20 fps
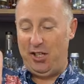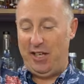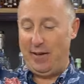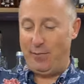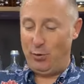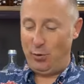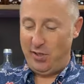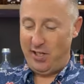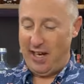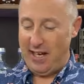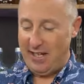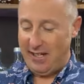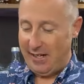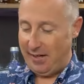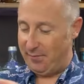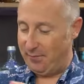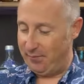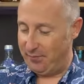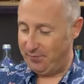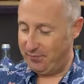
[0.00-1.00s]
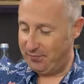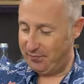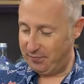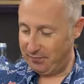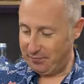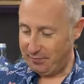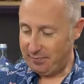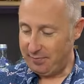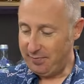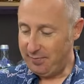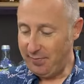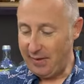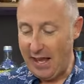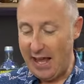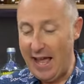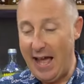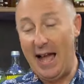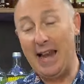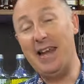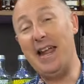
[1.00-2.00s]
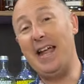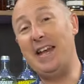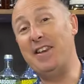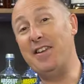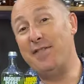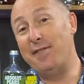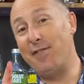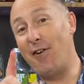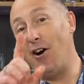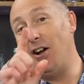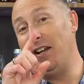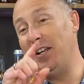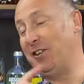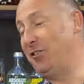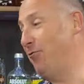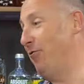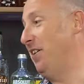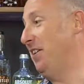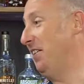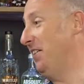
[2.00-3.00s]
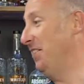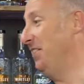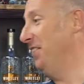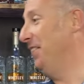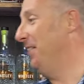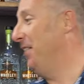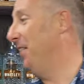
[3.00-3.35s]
give or take. And then the final ingredient,